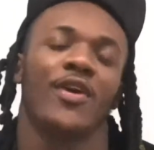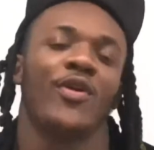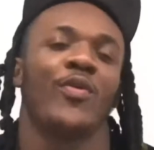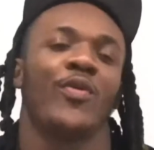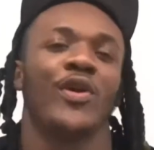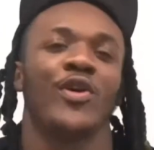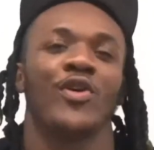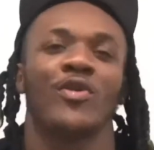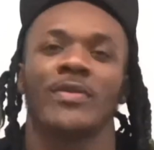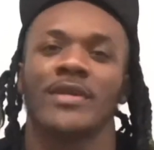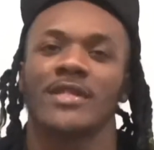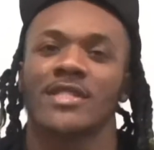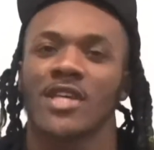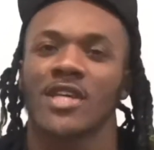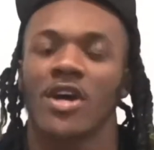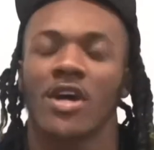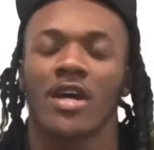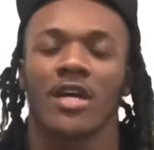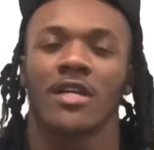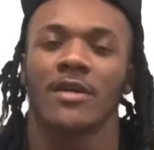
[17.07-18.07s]
we're gonna be
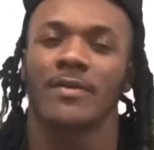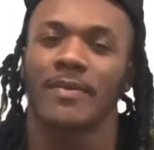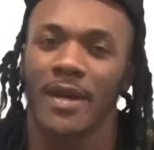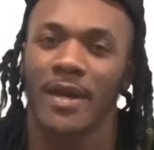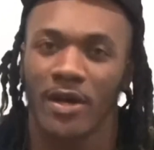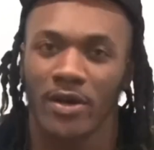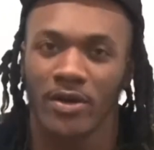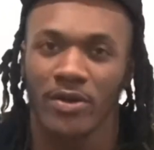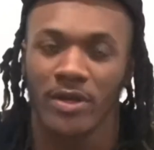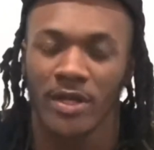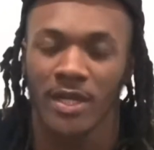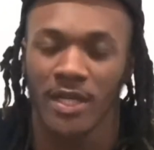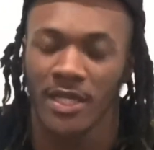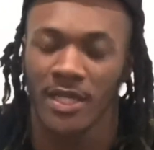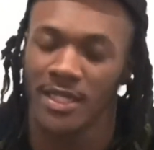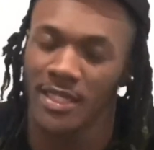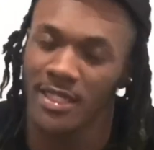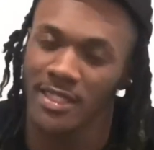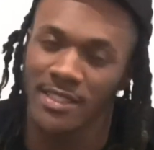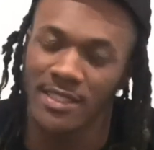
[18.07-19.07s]
talking
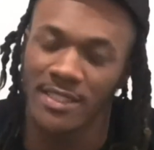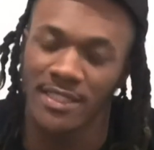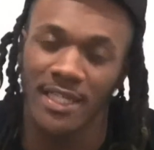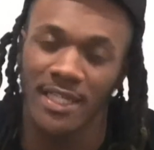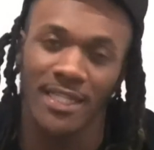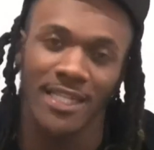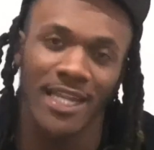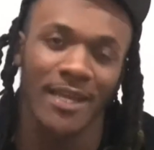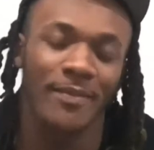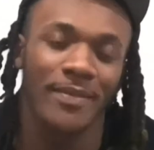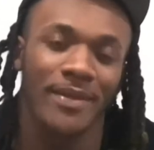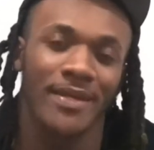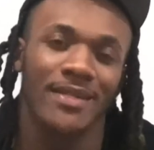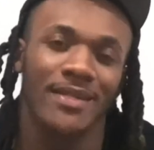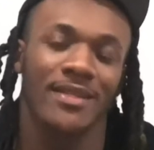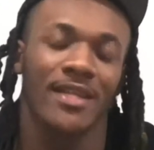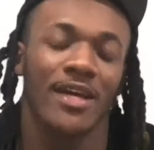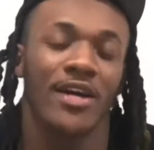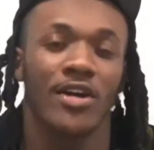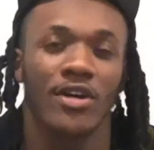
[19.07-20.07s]
about the shit that
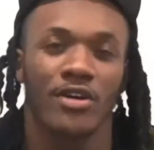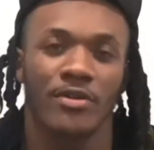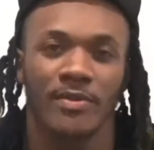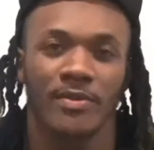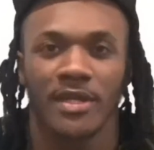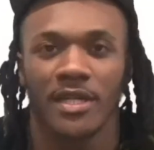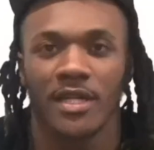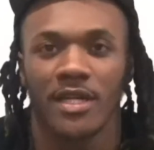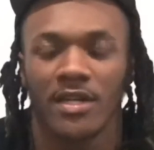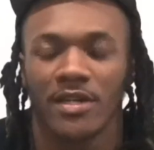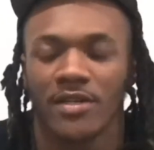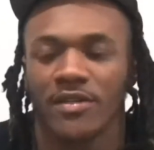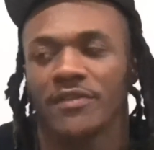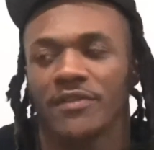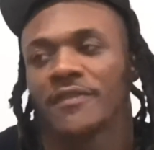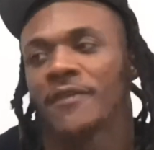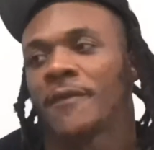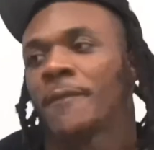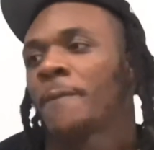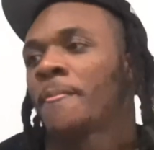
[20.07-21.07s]
be throwing me
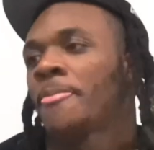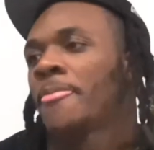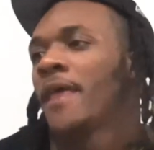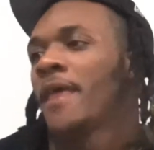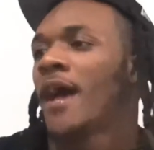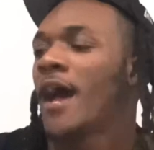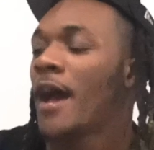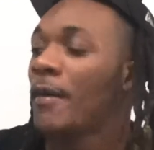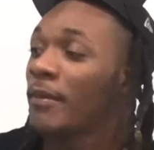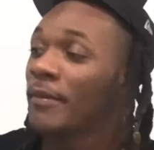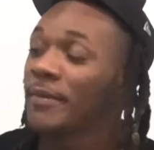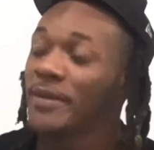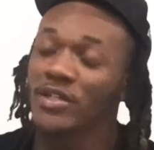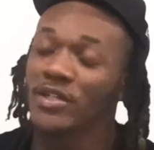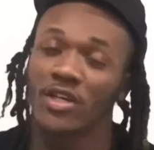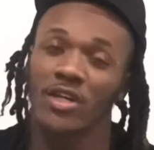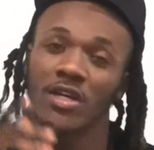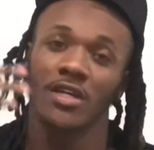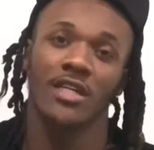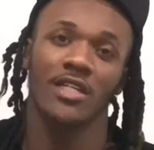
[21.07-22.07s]
off. I'm gonna be
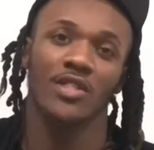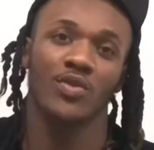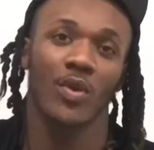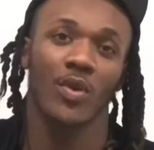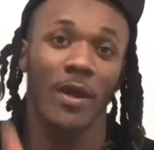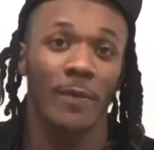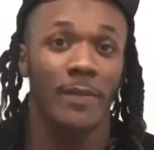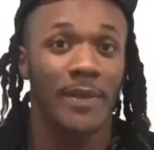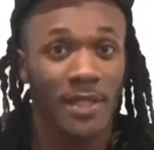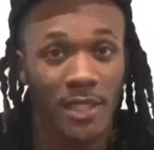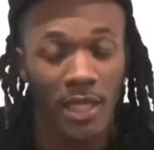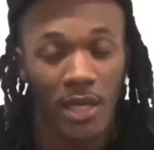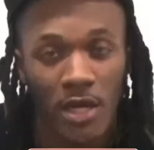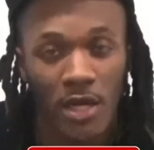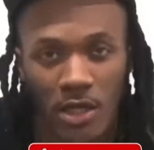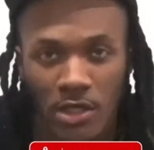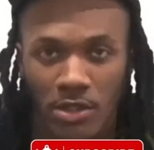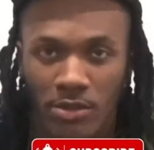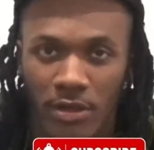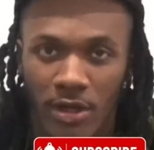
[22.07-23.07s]
doing these what be
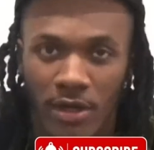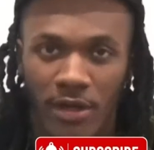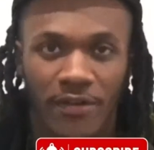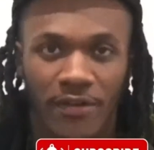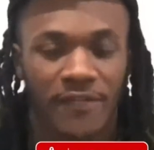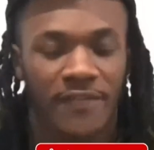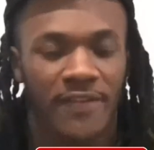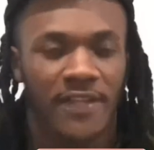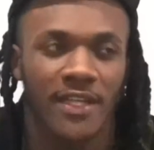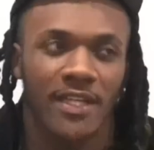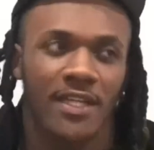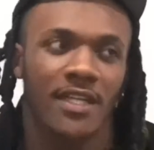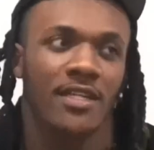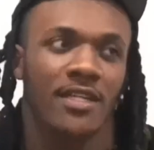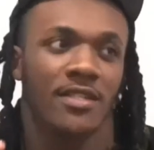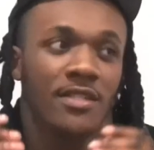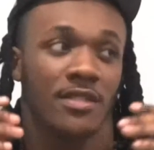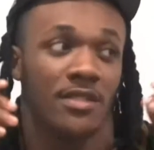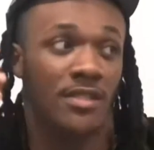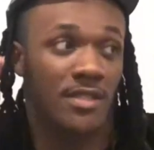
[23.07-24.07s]
throwing you off
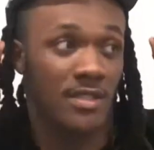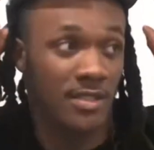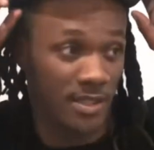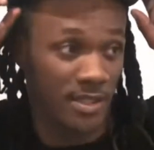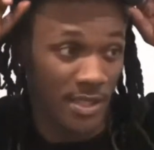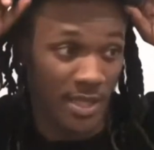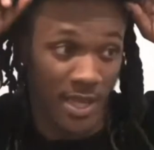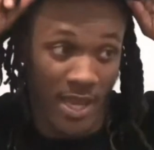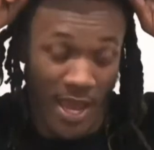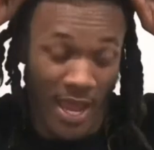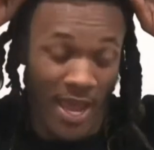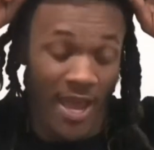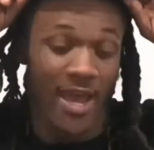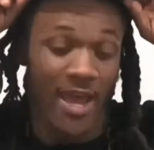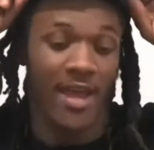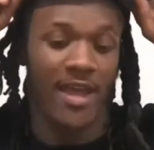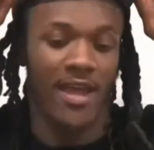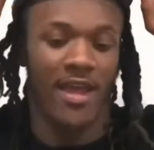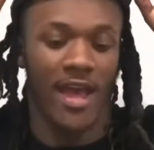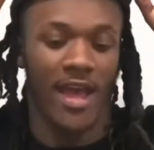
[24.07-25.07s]
videos.
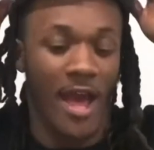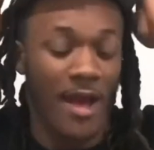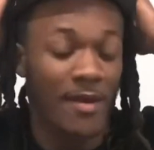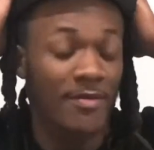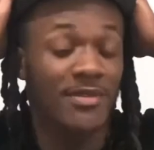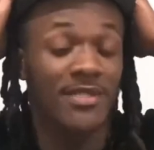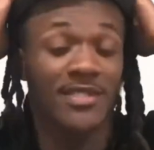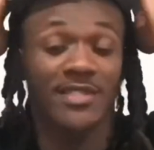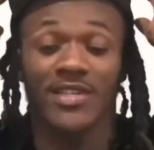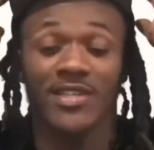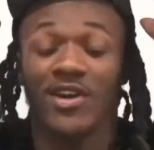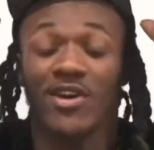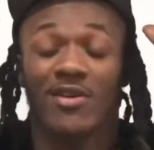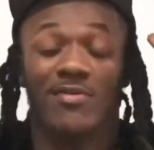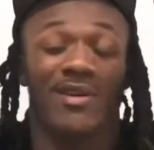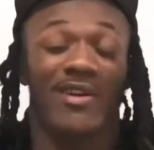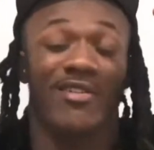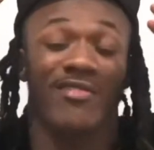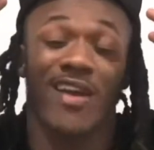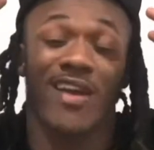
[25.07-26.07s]
And I'm just talking
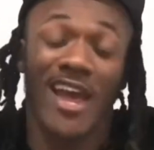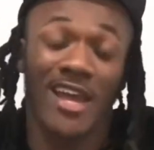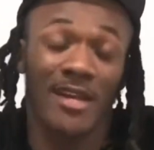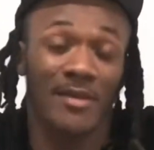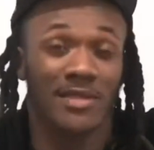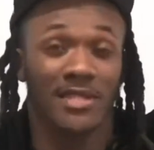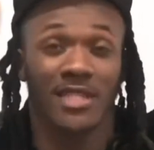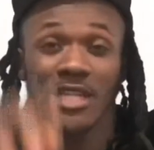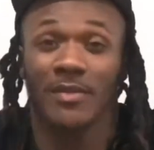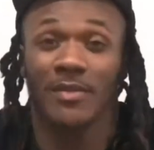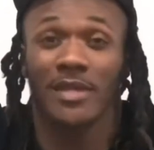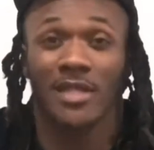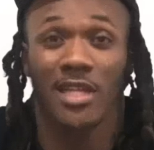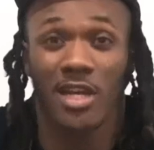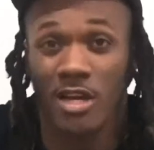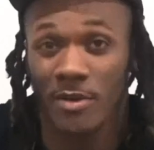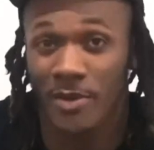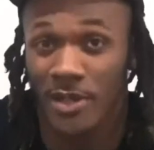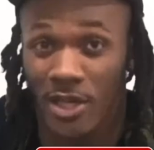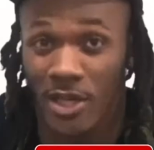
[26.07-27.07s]
about random shit that be
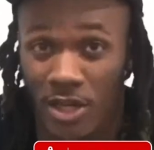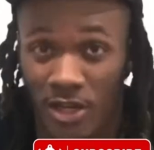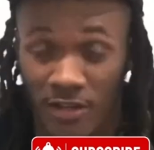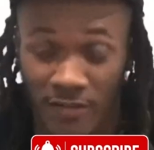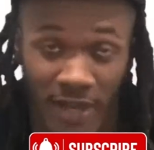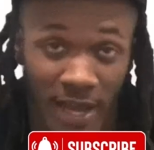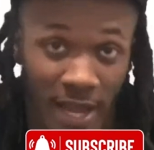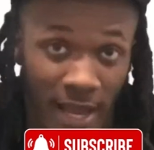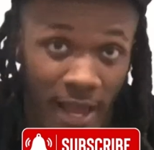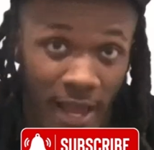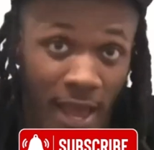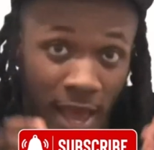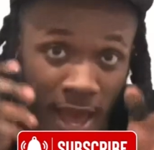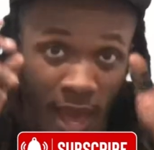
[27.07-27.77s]
throwing me off. Like,